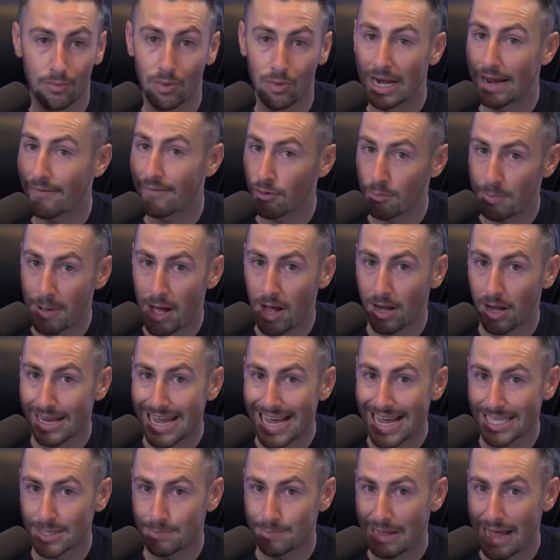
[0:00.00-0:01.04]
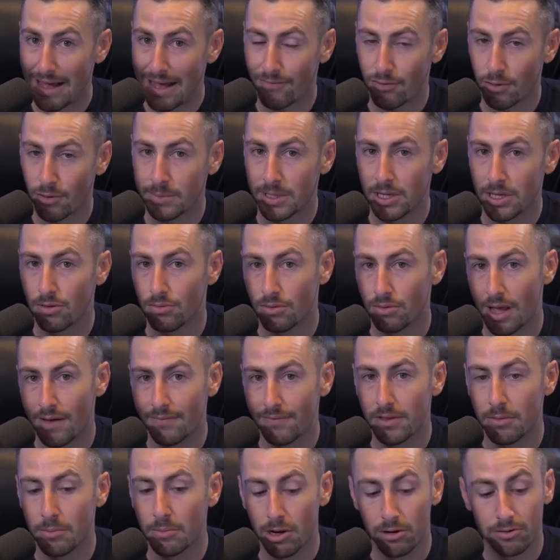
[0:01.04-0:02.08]
whatever podcast platform that you
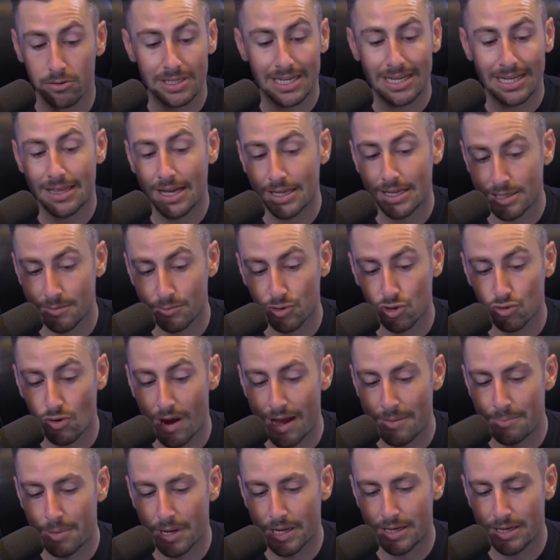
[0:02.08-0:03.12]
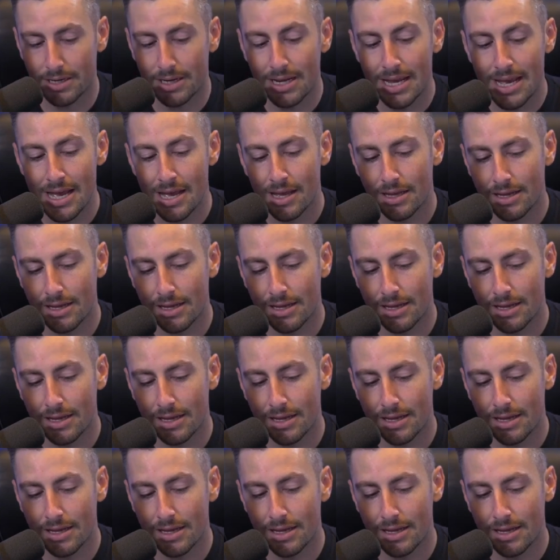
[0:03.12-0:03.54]
love the most, hit that subscribe button.